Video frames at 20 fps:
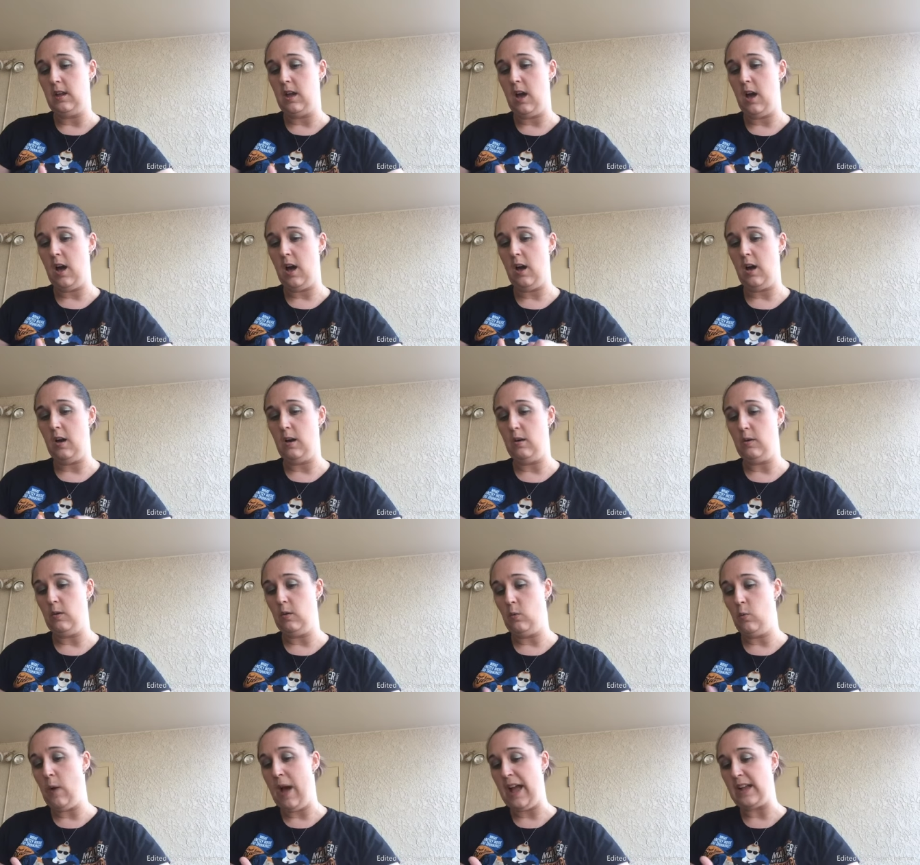uh,
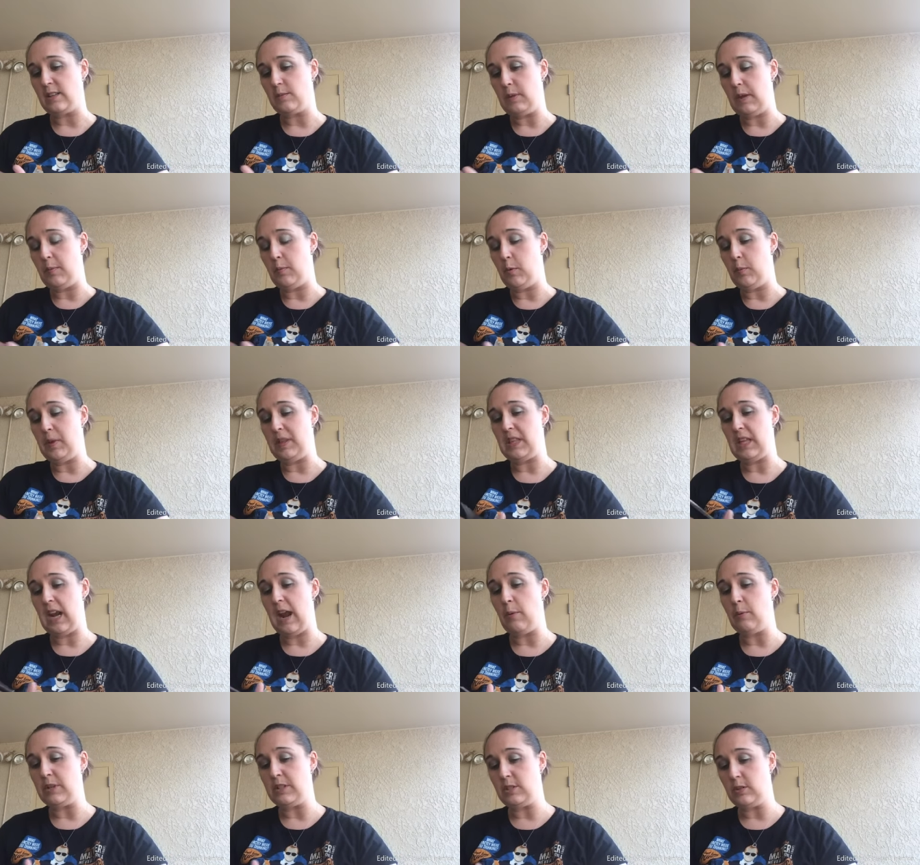wax people, but that
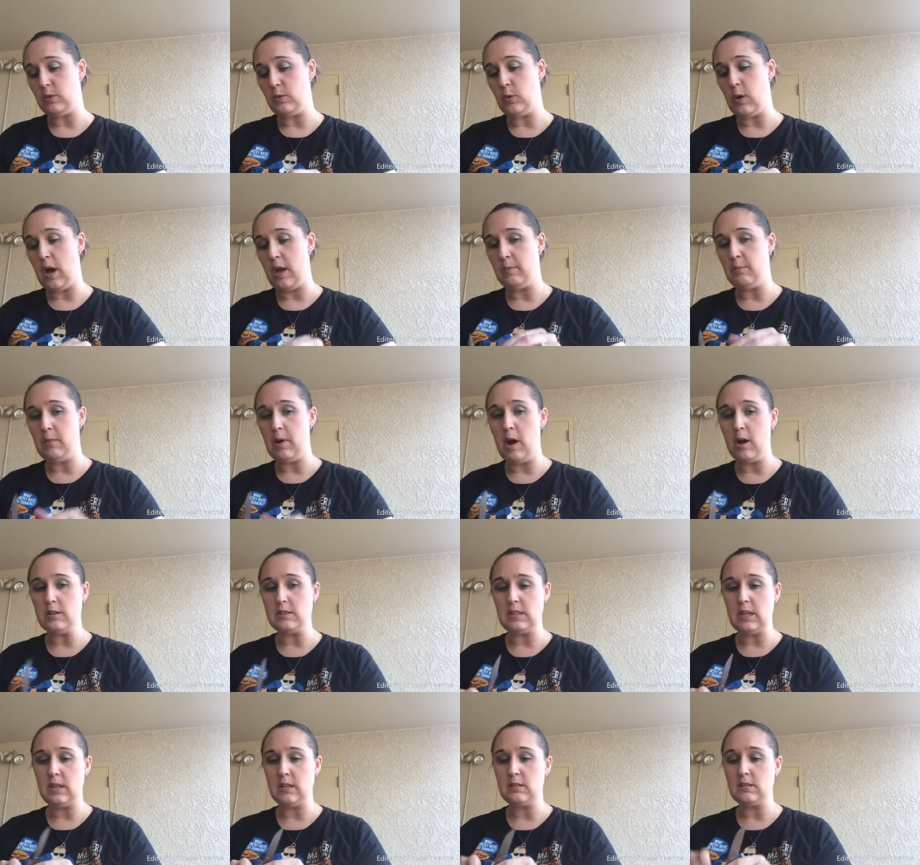I would do
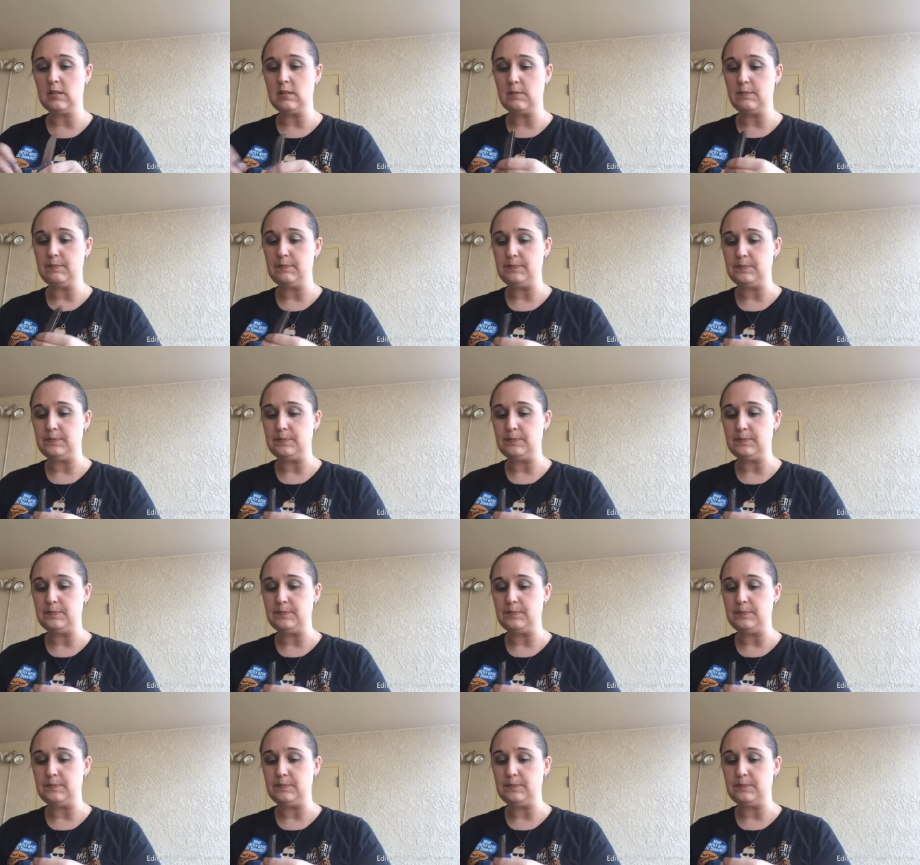unboxings.